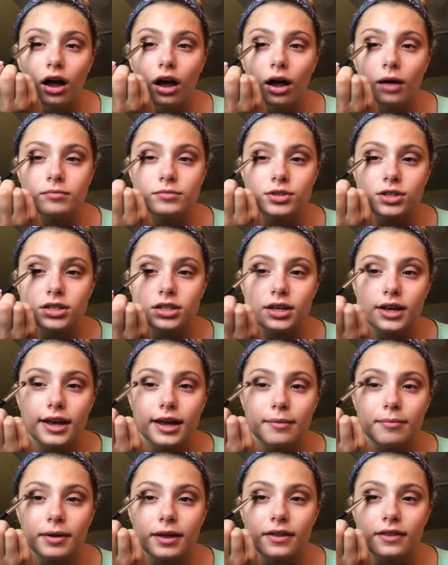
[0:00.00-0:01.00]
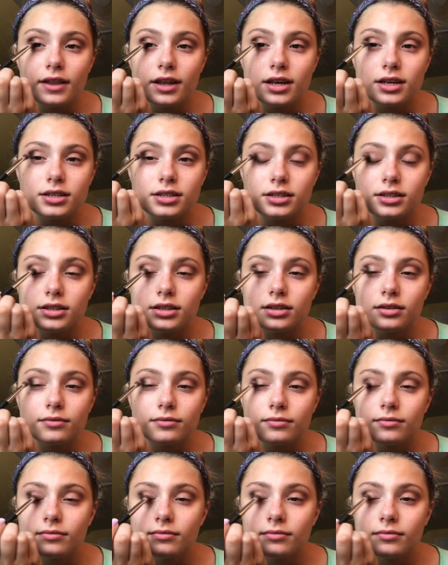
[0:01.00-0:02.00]
I'm just keeping this.
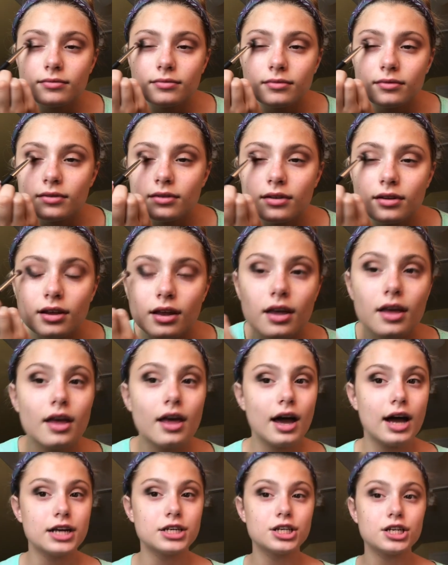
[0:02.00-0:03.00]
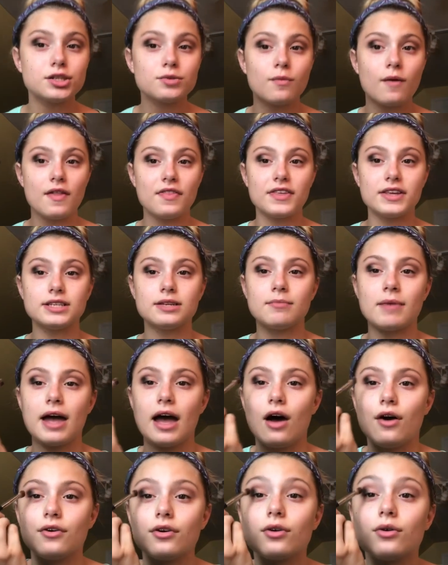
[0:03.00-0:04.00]
I just want this in my
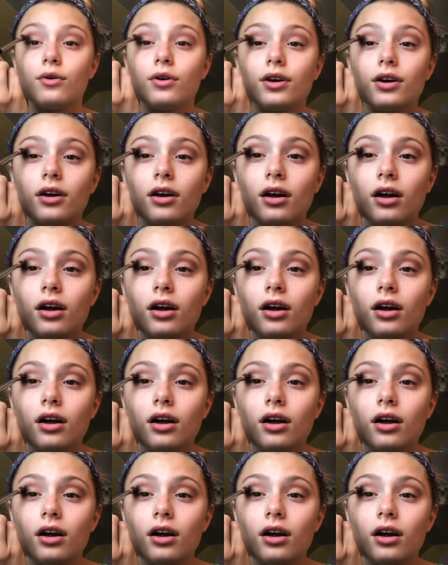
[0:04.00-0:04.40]
outer corner.